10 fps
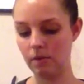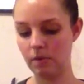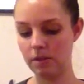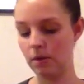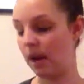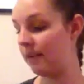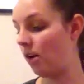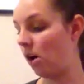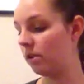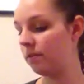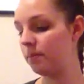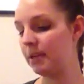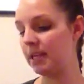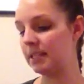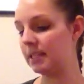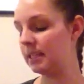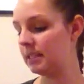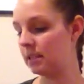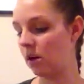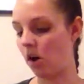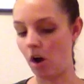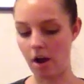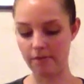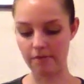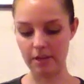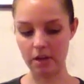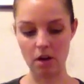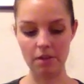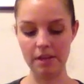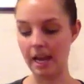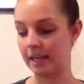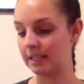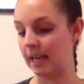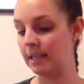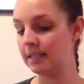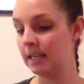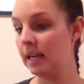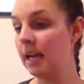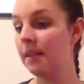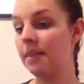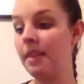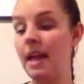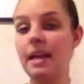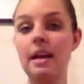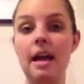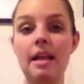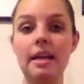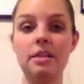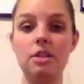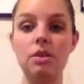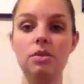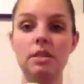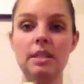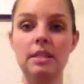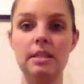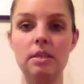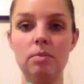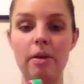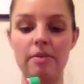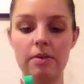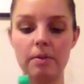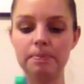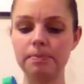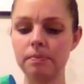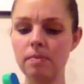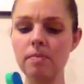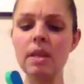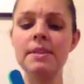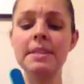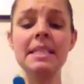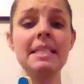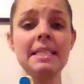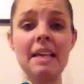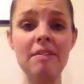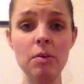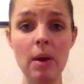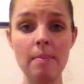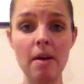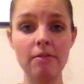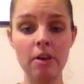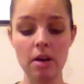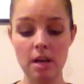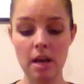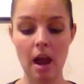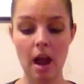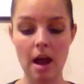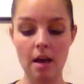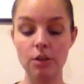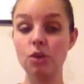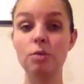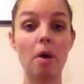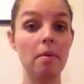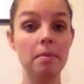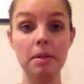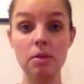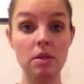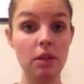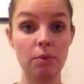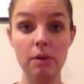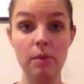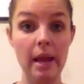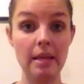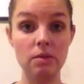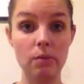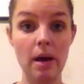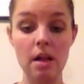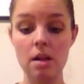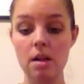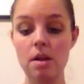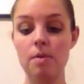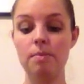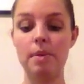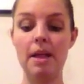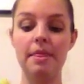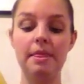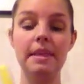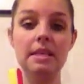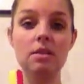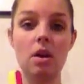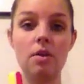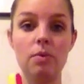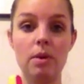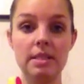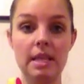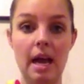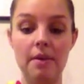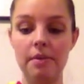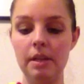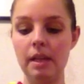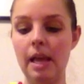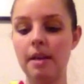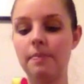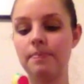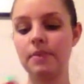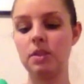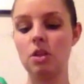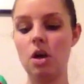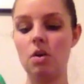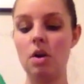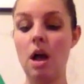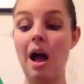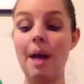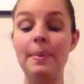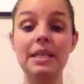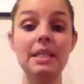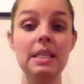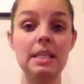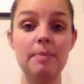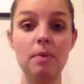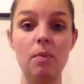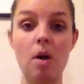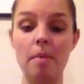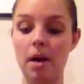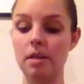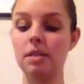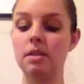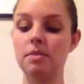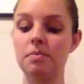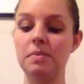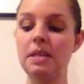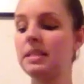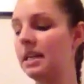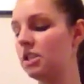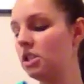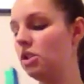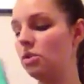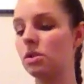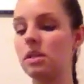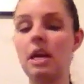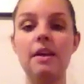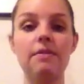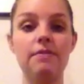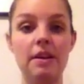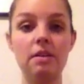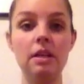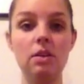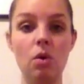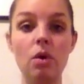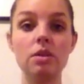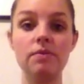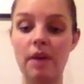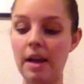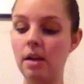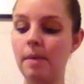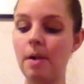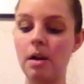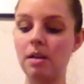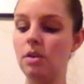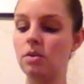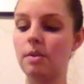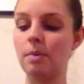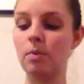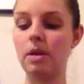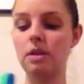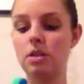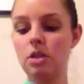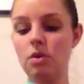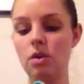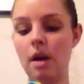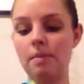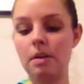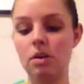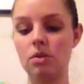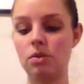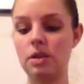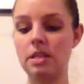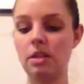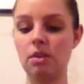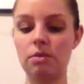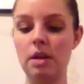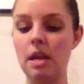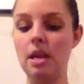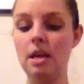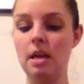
Once you have all of the pieces off of there, all the excess, then I like to use this little buffer. This is a 7-way buffer. You could probably use a 3-way as well, but these are the ones that I really like. So I picked this up at Walmart. Since I just used a fairly coarse file, I'm not going to use number 1 and 2. I'm going to go straight to 3.